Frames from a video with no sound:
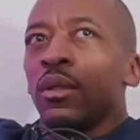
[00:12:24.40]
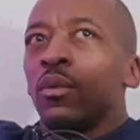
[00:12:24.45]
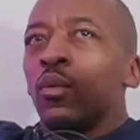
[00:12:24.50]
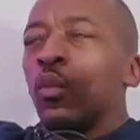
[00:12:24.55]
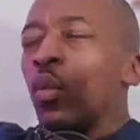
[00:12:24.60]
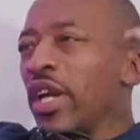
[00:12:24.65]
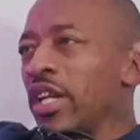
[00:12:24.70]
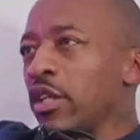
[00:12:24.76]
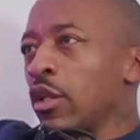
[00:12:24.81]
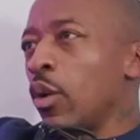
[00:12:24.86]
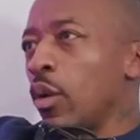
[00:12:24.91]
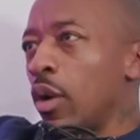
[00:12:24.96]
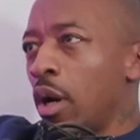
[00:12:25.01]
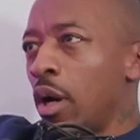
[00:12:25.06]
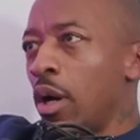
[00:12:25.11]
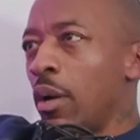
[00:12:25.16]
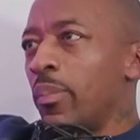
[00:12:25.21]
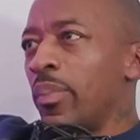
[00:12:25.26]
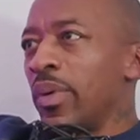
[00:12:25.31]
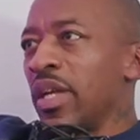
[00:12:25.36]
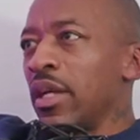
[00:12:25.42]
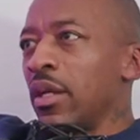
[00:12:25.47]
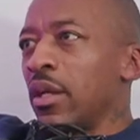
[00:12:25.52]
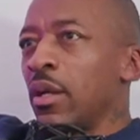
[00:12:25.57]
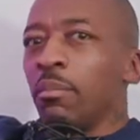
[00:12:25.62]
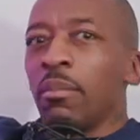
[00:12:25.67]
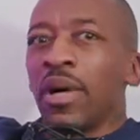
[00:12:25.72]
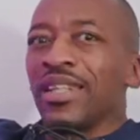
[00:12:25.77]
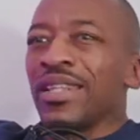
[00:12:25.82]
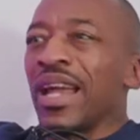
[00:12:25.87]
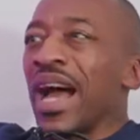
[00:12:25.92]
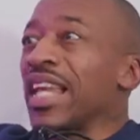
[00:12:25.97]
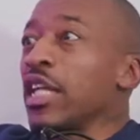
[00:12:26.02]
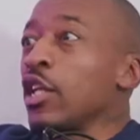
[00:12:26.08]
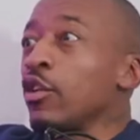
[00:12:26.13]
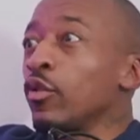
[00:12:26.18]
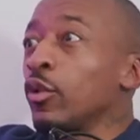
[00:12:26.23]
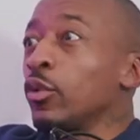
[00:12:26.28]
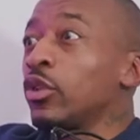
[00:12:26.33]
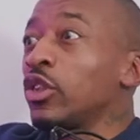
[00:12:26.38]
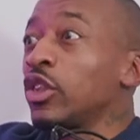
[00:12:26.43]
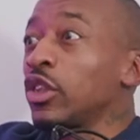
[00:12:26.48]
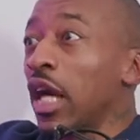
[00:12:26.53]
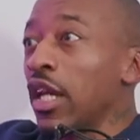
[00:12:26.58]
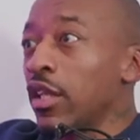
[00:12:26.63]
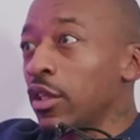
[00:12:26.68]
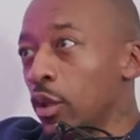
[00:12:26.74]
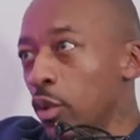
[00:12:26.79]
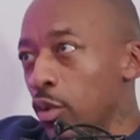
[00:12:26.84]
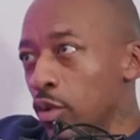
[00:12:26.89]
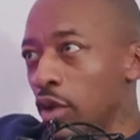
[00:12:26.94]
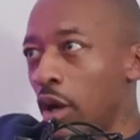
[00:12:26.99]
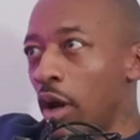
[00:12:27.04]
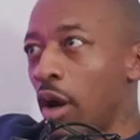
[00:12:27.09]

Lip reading: We know RB. My 9-year-old son knows